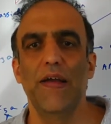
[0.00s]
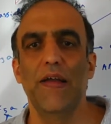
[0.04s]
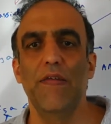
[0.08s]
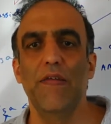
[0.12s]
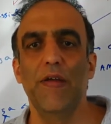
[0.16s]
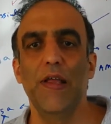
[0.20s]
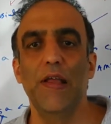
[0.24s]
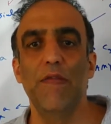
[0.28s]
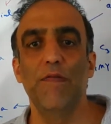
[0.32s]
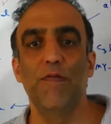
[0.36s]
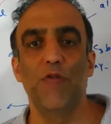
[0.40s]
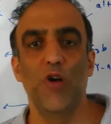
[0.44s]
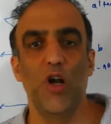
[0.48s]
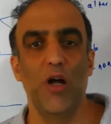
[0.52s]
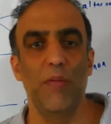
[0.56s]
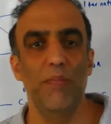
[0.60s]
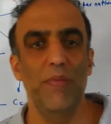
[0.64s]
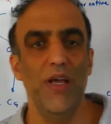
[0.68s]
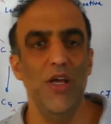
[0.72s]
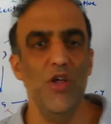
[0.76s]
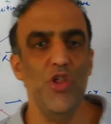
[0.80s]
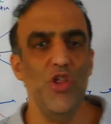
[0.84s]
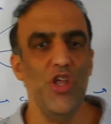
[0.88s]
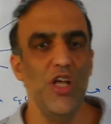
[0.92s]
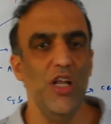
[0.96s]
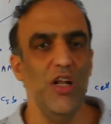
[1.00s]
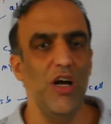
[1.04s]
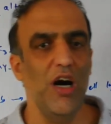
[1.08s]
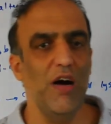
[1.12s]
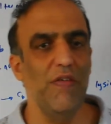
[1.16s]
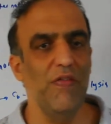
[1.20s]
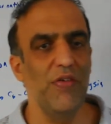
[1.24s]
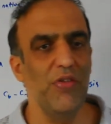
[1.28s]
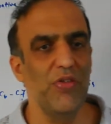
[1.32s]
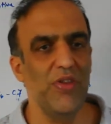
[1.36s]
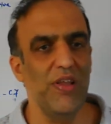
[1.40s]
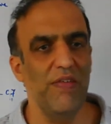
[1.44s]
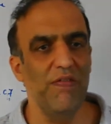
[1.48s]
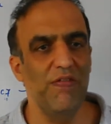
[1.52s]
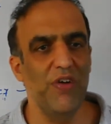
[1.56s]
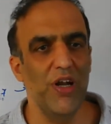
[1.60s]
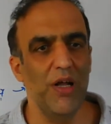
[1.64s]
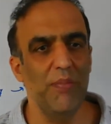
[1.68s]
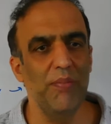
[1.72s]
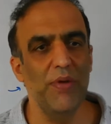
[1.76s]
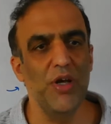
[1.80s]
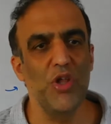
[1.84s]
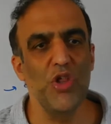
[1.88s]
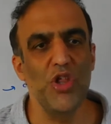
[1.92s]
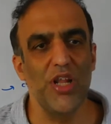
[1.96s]
inflammation. How does the
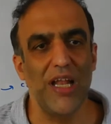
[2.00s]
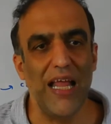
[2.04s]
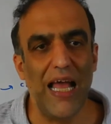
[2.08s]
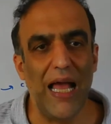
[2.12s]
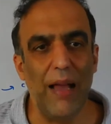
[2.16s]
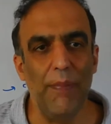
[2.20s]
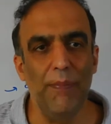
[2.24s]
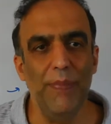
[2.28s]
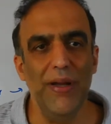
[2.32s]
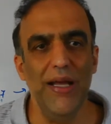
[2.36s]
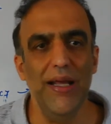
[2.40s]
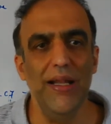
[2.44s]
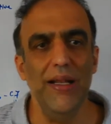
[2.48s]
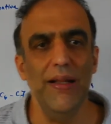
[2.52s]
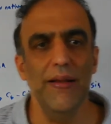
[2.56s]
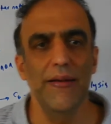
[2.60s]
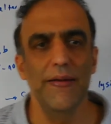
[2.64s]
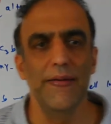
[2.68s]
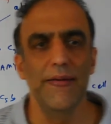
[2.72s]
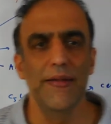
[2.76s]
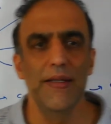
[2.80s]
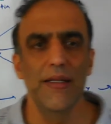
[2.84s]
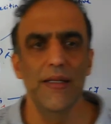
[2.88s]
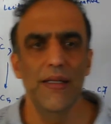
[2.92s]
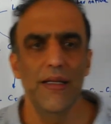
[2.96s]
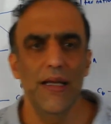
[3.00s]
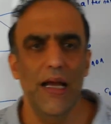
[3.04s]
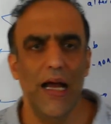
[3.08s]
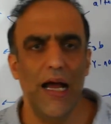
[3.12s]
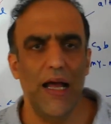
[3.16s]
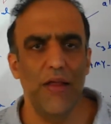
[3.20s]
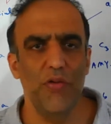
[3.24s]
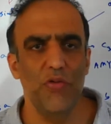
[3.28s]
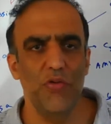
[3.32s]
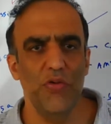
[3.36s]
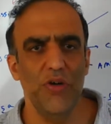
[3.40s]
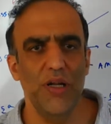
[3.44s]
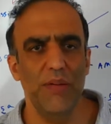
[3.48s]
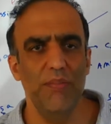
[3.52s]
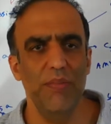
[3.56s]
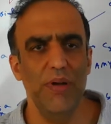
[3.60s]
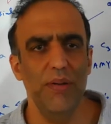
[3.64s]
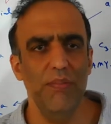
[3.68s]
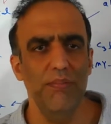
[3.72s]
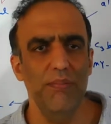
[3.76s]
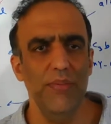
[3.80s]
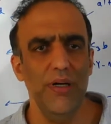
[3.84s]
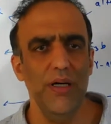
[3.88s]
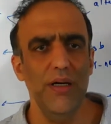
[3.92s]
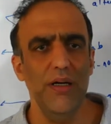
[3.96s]
inflammation happen? As you
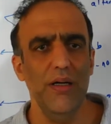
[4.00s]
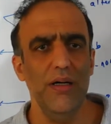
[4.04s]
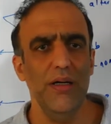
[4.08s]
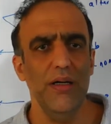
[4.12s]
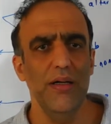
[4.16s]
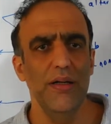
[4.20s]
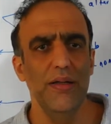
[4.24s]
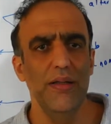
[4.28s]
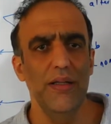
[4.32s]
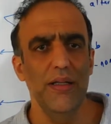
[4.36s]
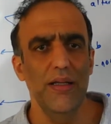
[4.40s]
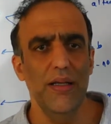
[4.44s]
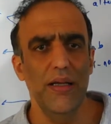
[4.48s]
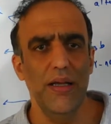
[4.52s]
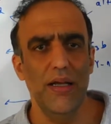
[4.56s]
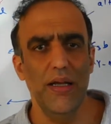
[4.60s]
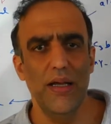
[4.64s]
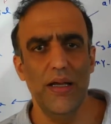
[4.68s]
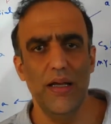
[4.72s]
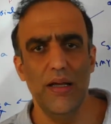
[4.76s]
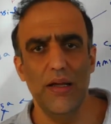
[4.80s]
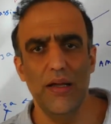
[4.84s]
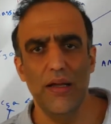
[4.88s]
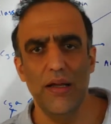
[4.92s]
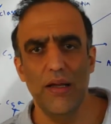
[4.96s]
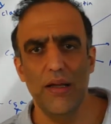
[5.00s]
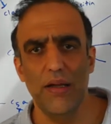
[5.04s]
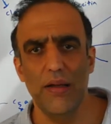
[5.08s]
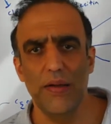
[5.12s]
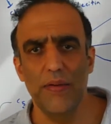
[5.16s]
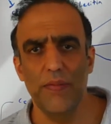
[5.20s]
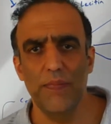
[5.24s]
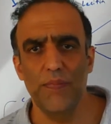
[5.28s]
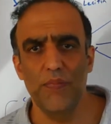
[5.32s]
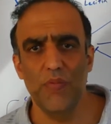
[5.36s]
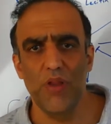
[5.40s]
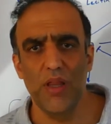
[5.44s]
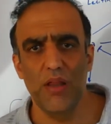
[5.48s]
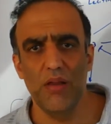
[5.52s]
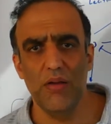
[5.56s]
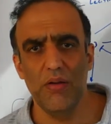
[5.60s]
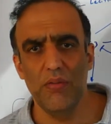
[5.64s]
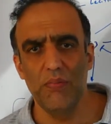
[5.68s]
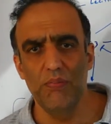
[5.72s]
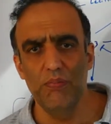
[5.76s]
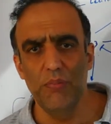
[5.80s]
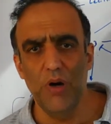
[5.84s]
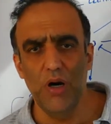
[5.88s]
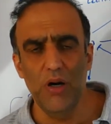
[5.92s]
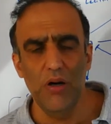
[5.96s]
remember,
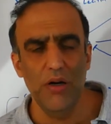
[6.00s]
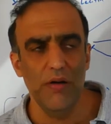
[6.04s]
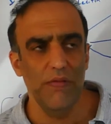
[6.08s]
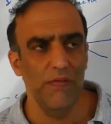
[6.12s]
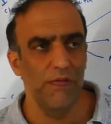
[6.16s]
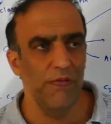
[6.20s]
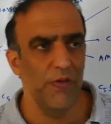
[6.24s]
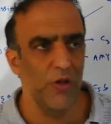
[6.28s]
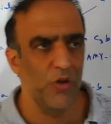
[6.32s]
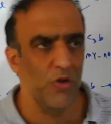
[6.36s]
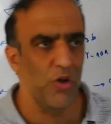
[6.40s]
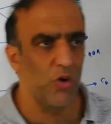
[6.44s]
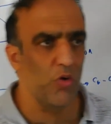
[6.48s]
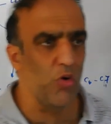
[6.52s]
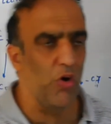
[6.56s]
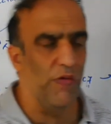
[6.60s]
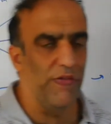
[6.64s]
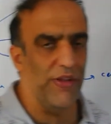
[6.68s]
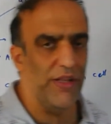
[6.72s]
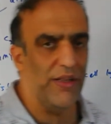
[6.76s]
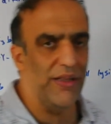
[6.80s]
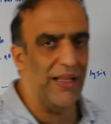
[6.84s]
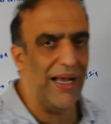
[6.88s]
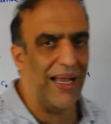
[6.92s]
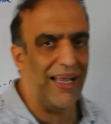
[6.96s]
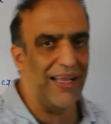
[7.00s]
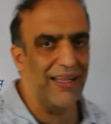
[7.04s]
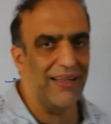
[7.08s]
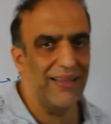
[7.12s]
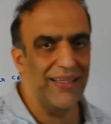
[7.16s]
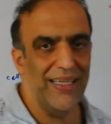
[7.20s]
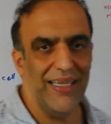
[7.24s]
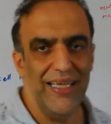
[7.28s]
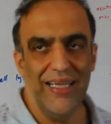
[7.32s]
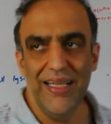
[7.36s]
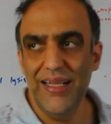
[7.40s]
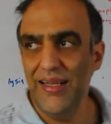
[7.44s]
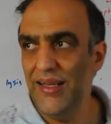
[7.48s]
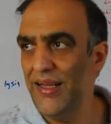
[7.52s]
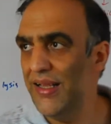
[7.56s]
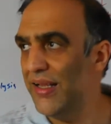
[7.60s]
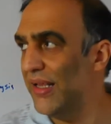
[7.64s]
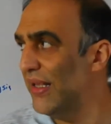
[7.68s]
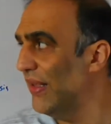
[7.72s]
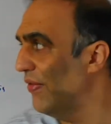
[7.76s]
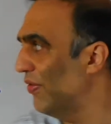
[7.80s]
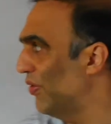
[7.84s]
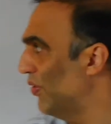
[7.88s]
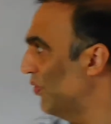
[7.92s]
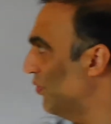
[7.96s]
with the COVID-19,
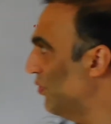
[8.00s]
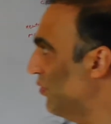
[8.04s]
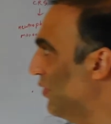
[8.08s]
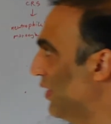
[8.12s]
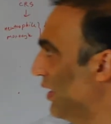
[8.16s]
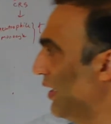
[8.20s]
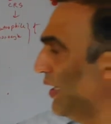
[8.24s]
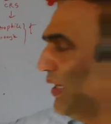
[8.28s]
as you see